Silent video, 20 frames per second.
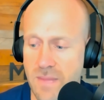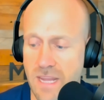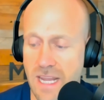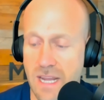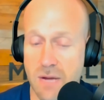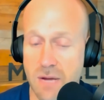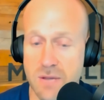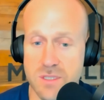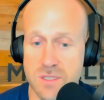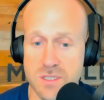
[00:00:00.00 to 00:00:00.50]

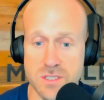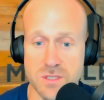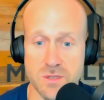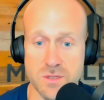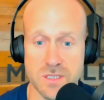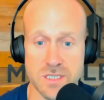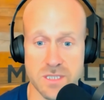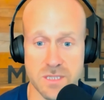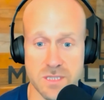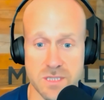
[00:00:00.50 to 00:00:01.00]
I was
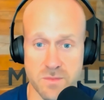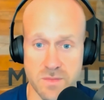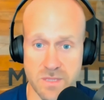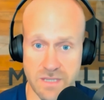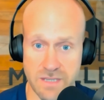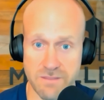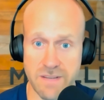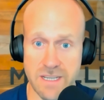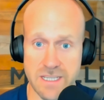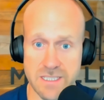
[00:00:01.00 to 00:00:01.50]
doing some
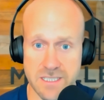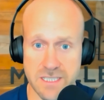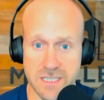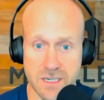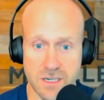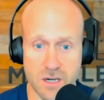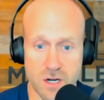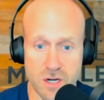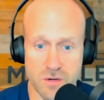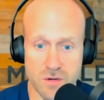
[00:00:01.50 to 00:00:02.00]

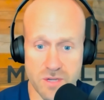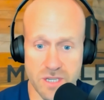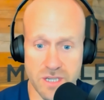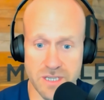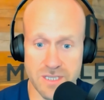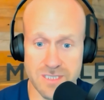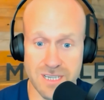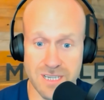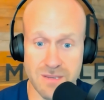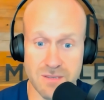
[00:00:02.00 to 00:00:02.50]
investing, our own
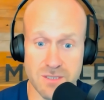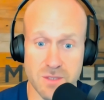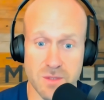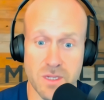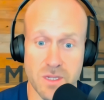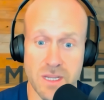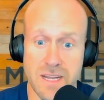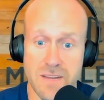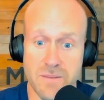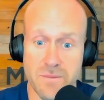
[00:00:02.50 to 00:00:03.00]
deals. I was
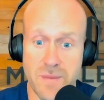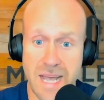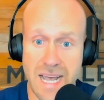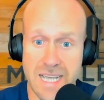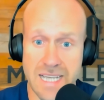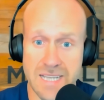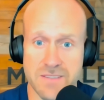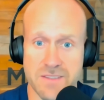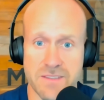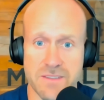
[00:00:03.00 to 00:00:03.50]
doing a lot of
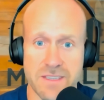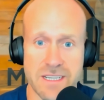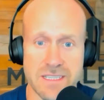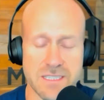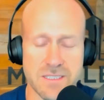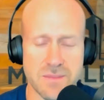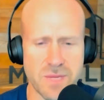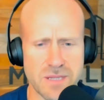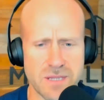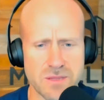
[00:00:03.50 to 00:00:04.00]
passive
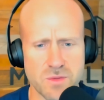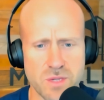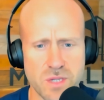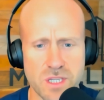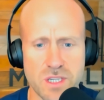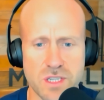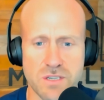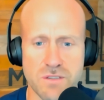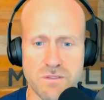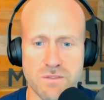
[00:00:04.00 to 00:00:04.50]
investing, but I was really
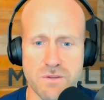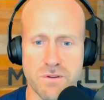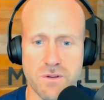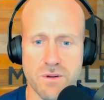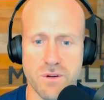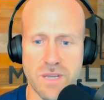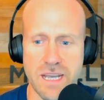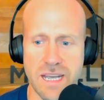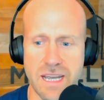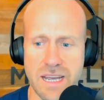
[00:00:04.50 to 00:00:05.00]
looking
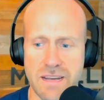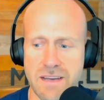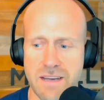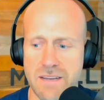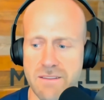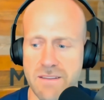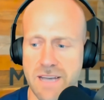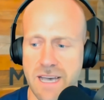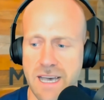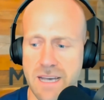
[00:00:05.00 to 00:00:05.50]
for, okay,
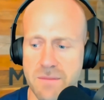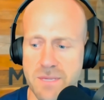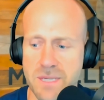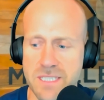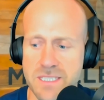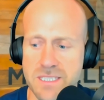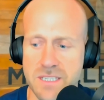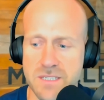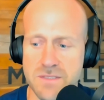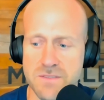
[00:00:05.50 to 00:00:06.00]
I've gotten
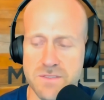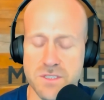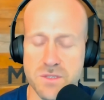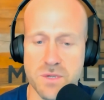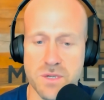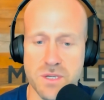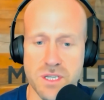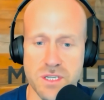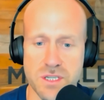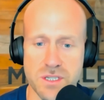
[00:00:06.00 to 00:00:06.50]
myself to
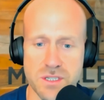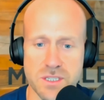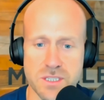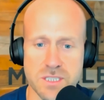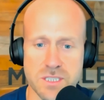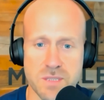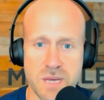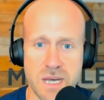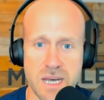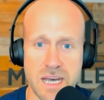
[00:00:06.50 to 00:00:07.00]
a good
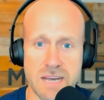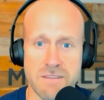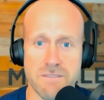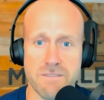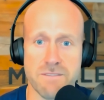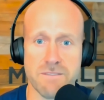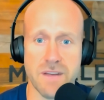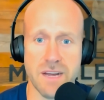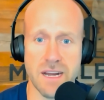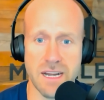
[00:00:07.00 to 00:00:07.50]
spot
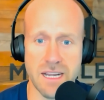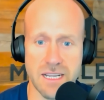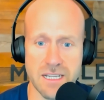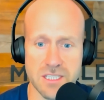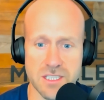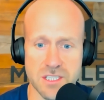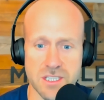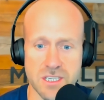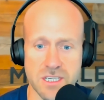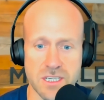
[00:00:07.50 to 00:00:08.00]

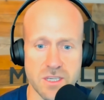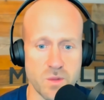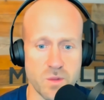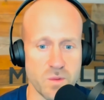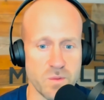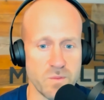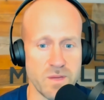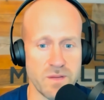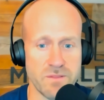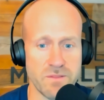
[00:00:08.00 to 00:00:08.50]
financially.
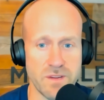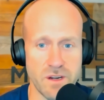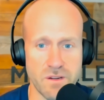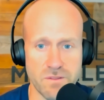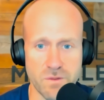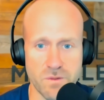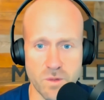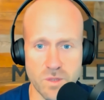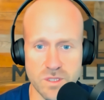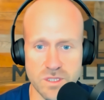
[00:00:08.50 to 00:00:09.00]
We've been very
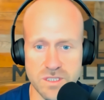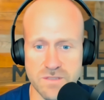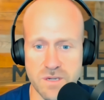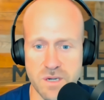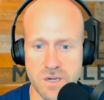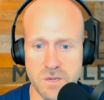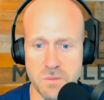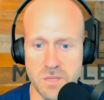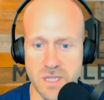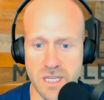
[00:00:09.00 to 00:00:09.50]
fortunate,
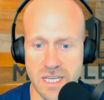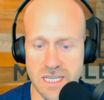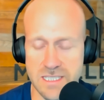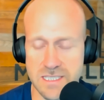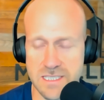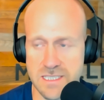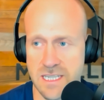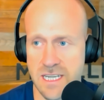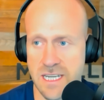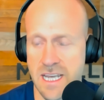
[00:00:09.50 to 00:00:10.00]
very
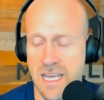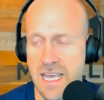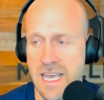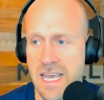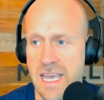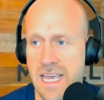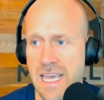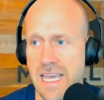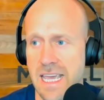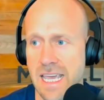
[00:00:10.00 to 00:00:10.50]
blessed.
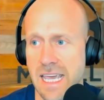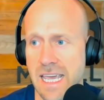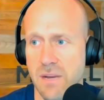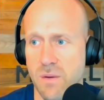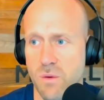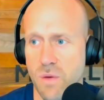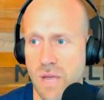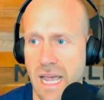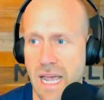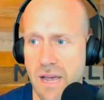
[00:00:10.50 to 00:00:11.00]

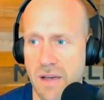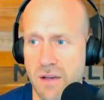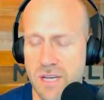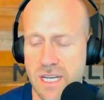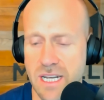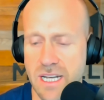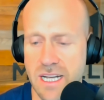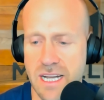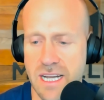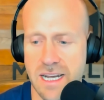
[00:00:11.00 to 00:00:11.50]
And how
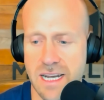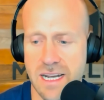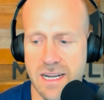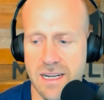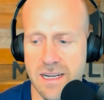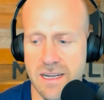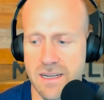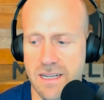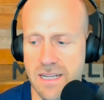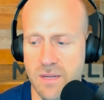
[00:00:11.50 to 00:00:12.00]
can
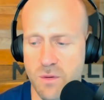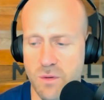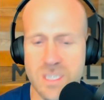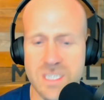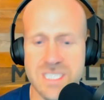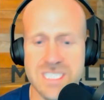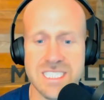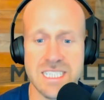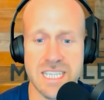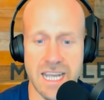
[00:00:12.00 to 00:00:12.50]
I,
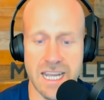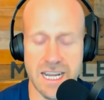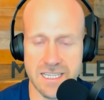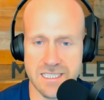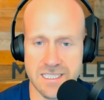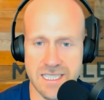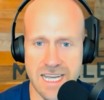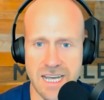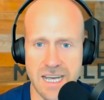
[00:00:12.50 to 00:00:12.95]
what's next?